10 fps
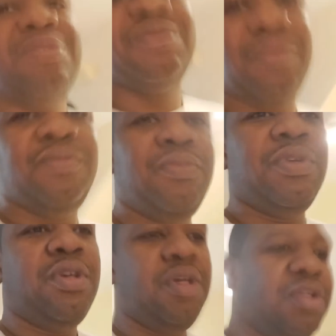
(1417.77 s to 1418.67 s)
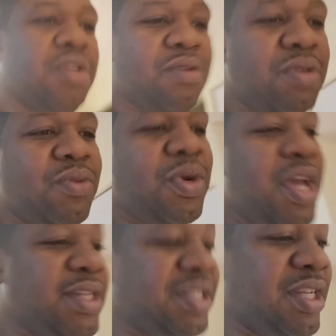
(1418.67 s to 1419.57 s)
The only way
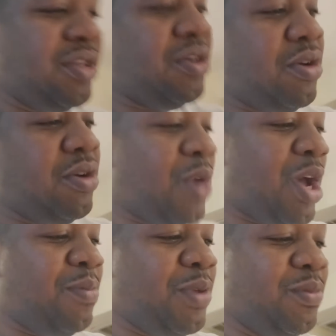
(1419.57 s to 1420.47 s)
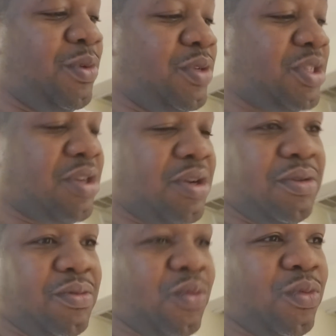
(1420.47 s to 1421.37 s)
it seemed to hurt white people is
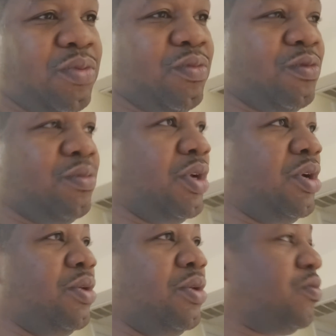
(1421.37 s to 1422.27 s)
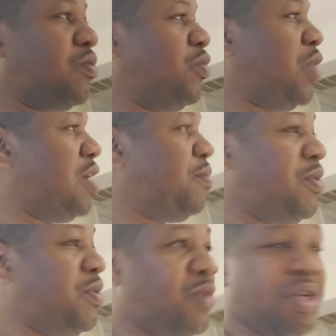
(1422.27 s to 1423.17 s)
turn white
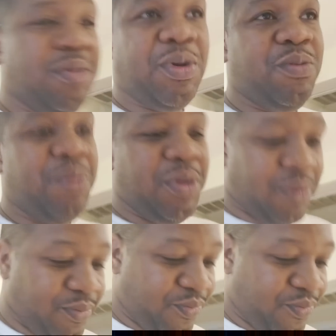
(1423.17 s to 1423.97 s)
people into poor people.